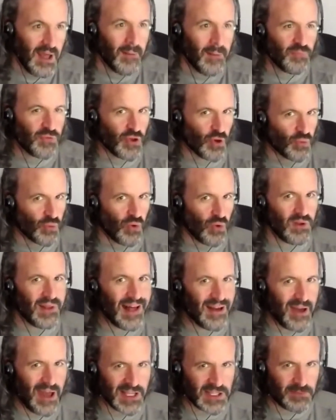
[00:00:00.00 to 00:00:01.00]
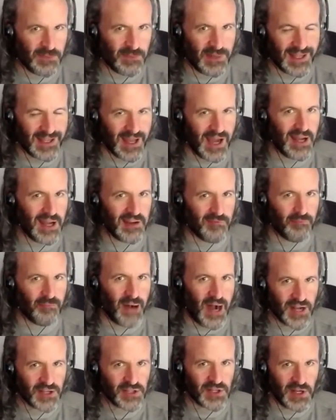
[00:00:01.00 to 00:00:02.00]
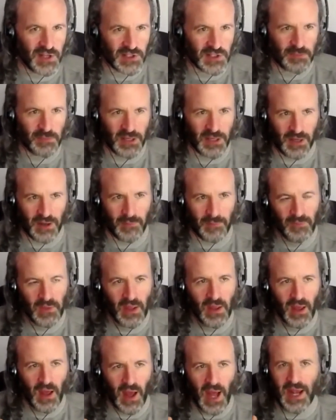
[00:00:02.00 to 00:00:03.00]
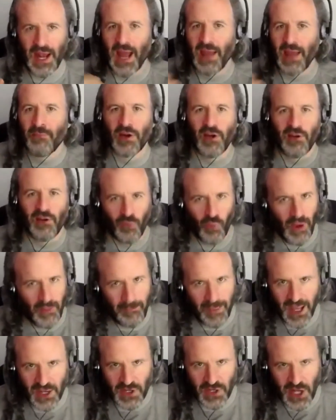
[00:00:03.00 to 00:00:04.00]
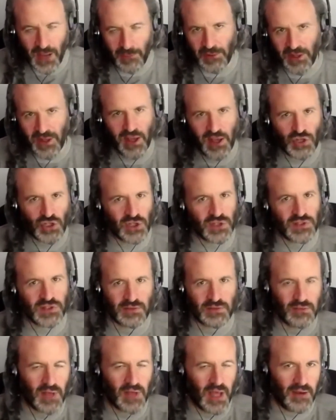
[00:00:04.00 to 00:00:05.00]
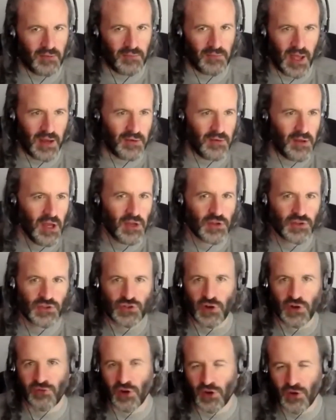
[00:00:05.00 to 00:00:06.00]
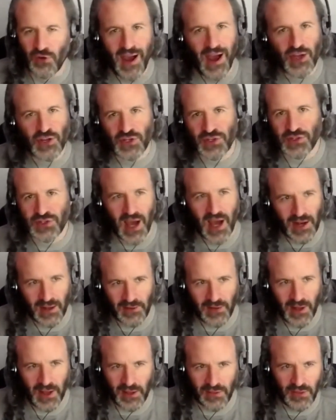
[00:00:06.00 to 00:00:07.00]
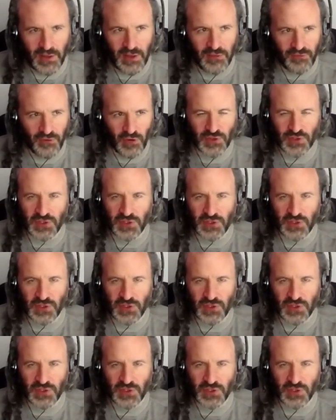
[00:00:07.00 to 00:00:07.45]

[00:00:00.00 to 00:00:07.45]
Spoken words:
The rollout has been kind of botched and it's been a nightmare of web page applications and server crashes, kind of like the first